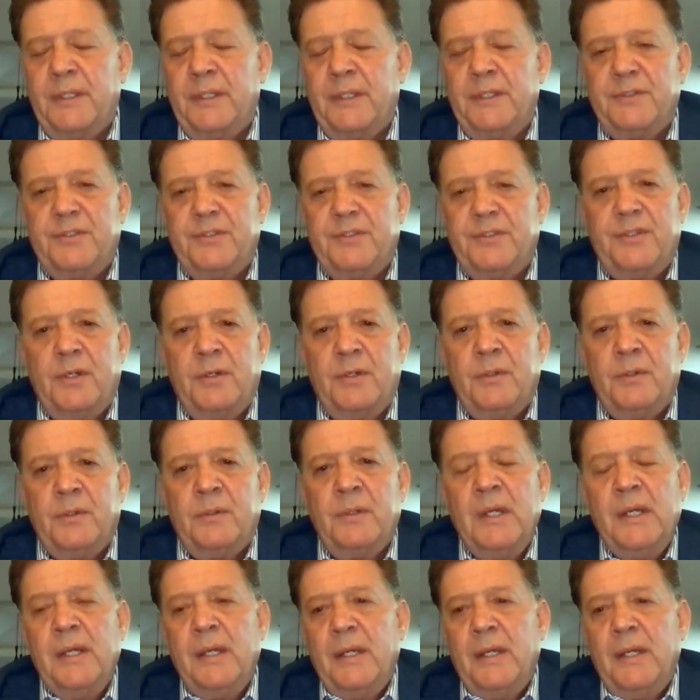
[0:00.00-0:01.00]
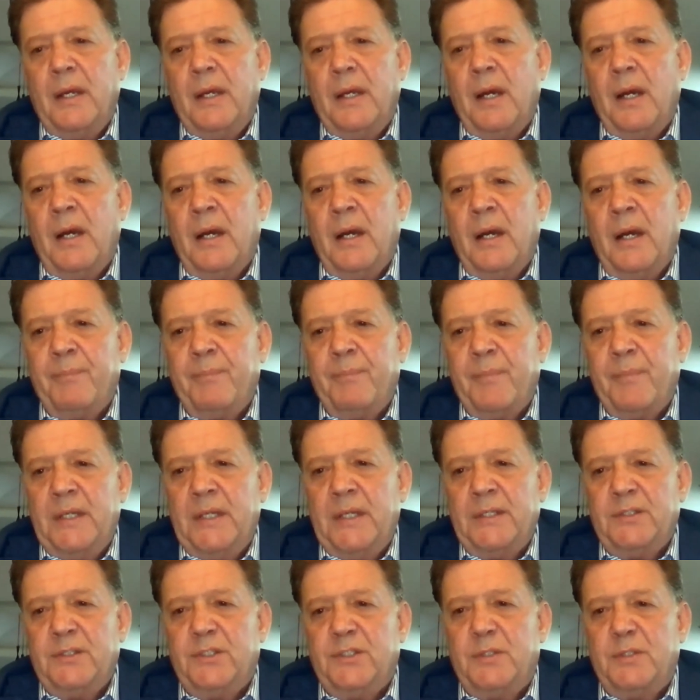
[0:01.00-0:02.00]
So um, it's a
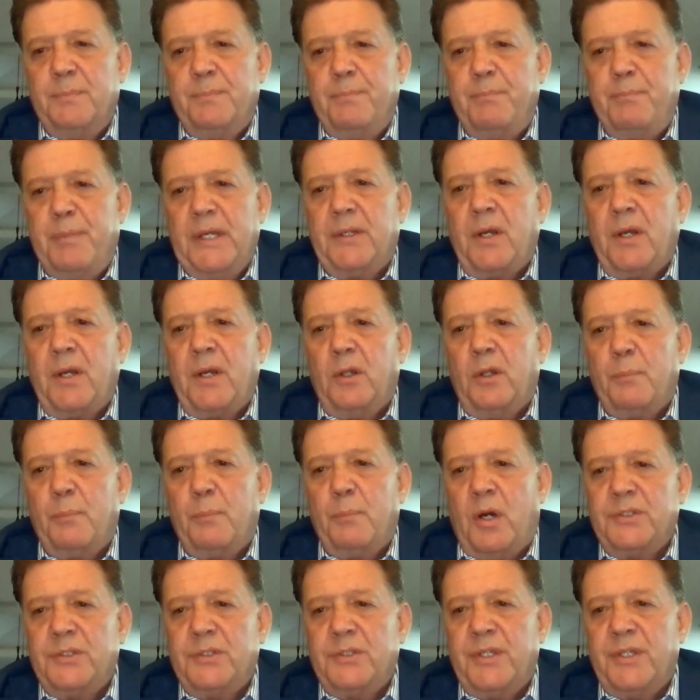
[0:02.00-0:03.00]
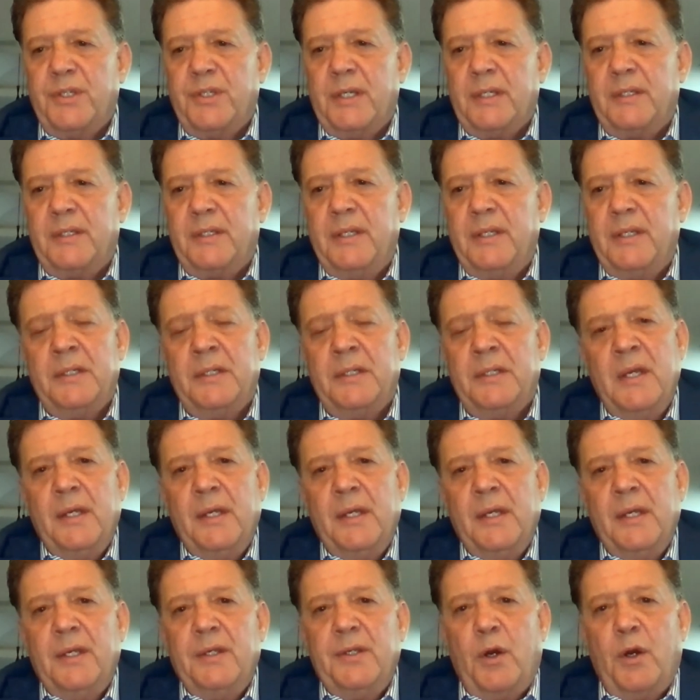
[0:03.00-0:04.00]
big dollar project, and you know,
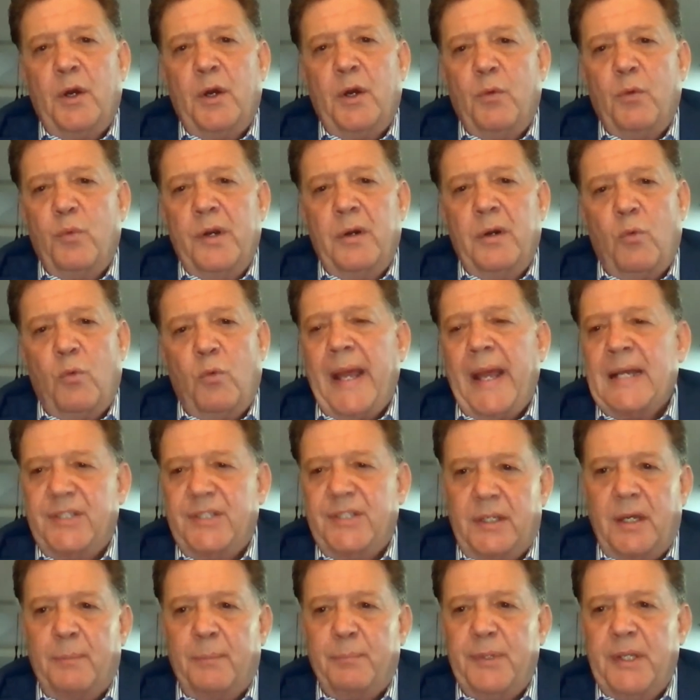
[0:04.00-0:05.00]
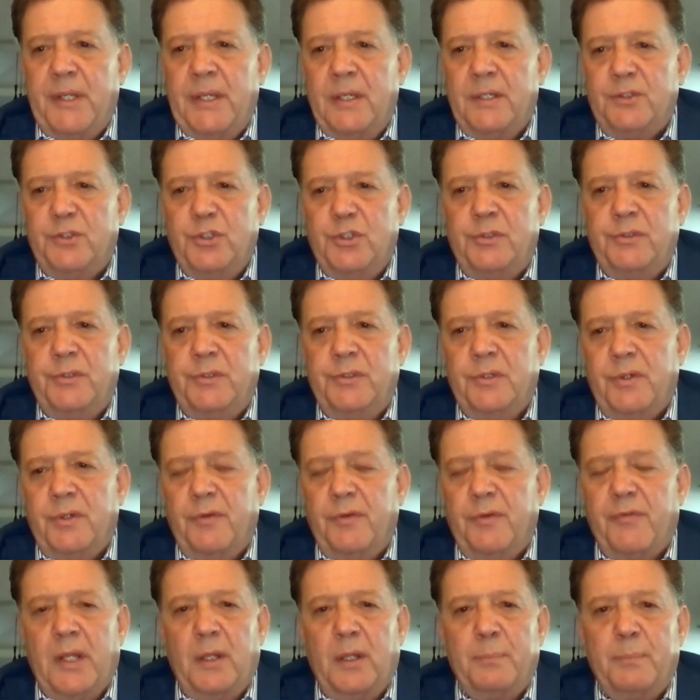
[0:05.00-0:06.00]
we're a one asset company, a junior
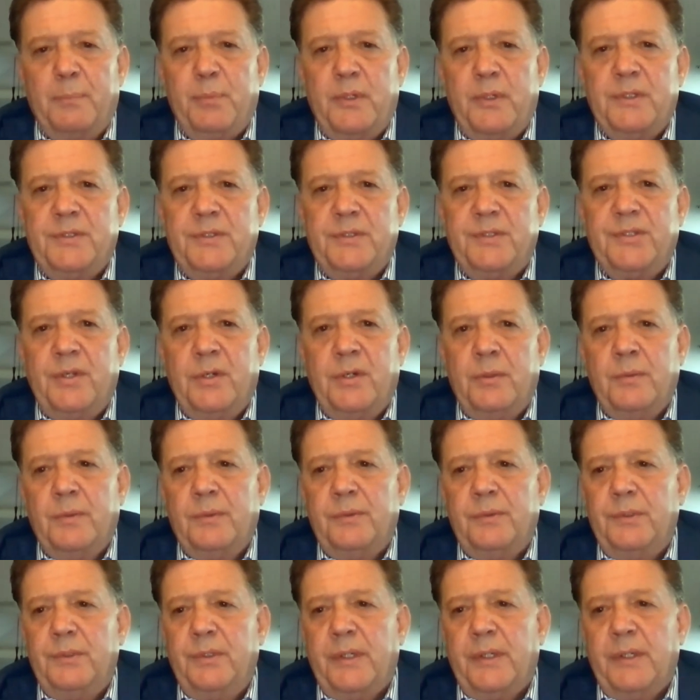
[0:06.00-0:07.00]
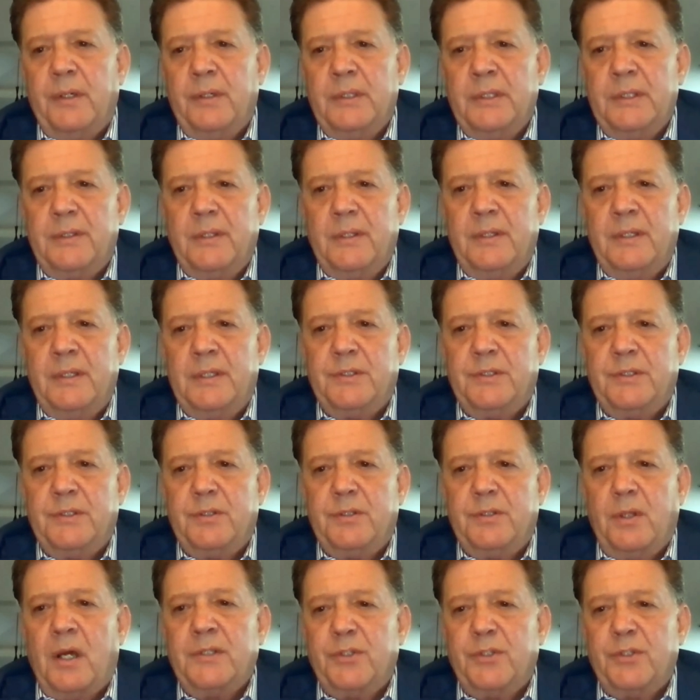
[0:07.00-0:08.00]
developer. So, you know, it, it's
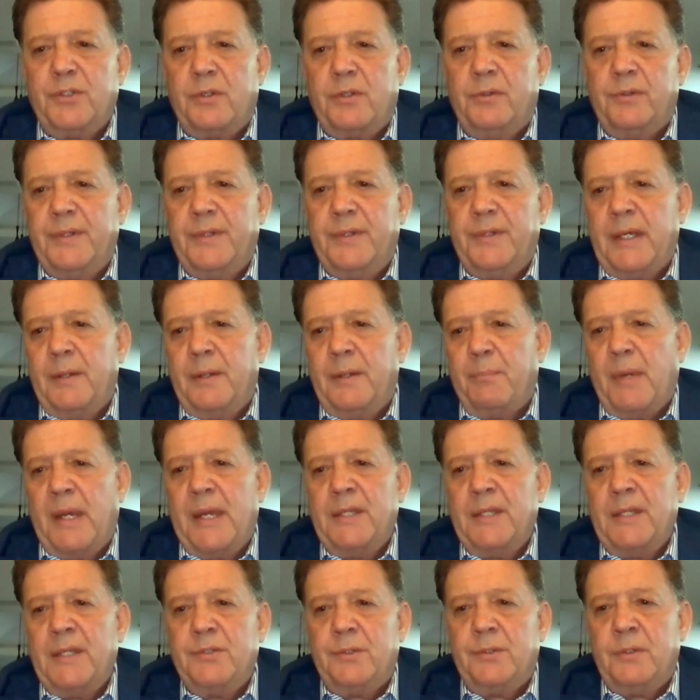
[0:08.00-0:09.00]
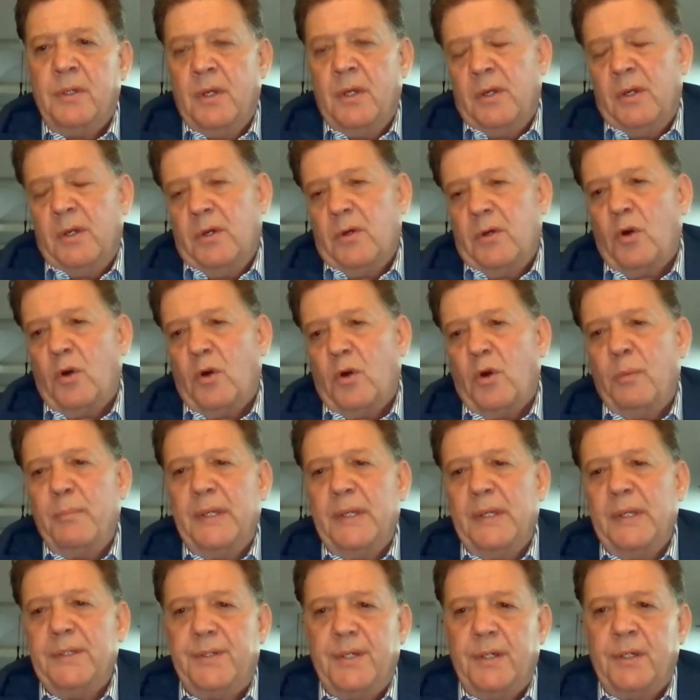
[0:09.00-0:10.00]
logical that a major or
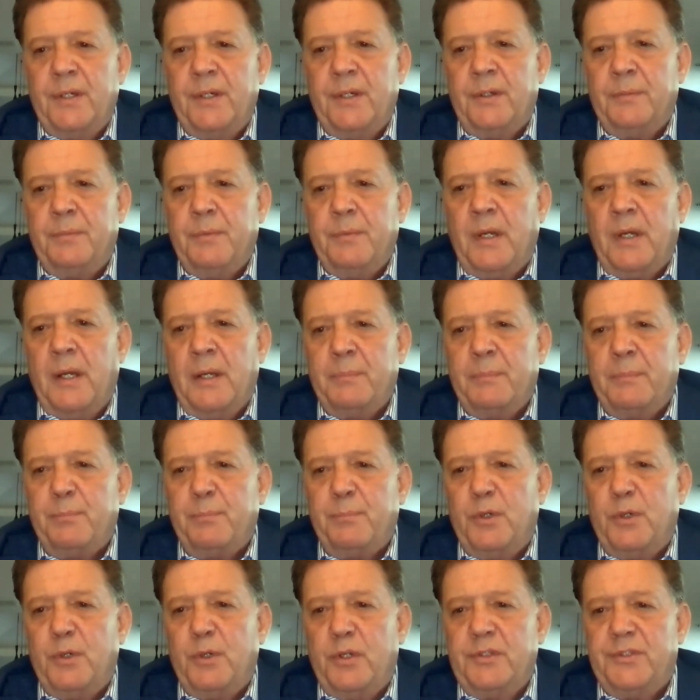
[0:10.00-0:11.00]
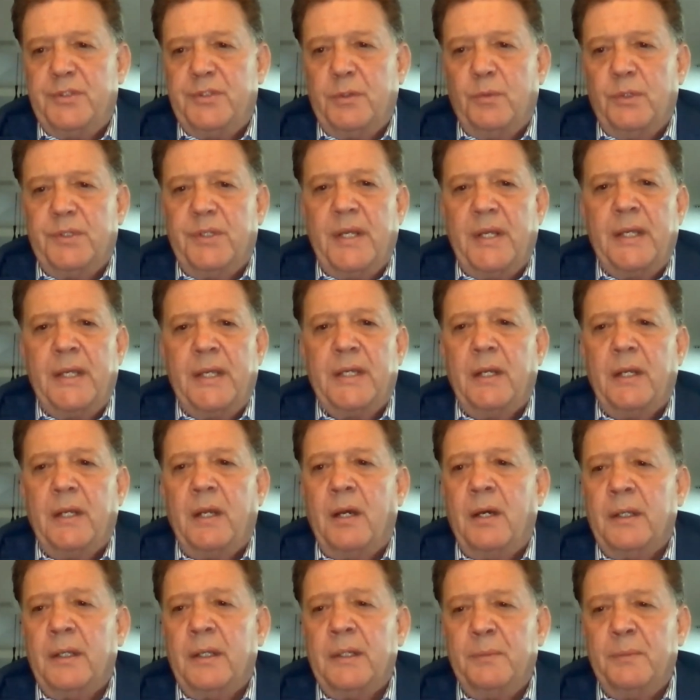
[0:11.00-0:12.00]
mid tier uh, producer would take it
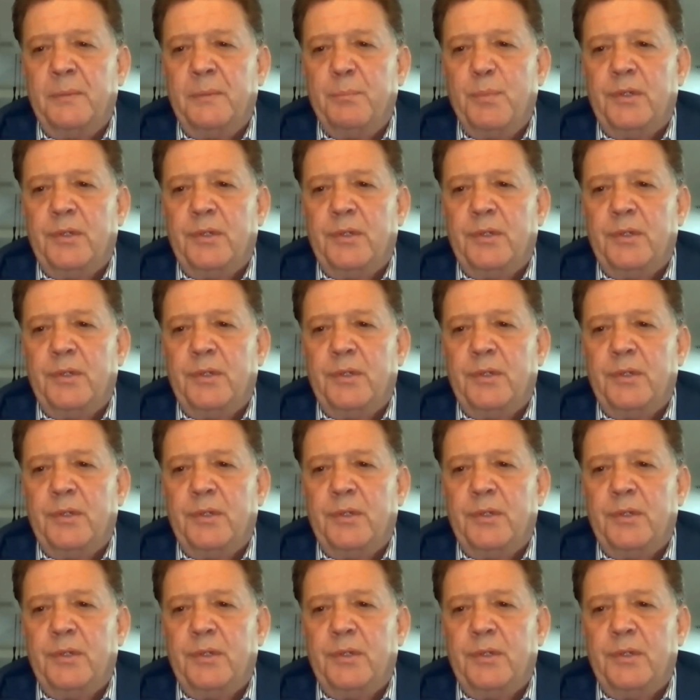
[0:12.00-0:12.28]
on and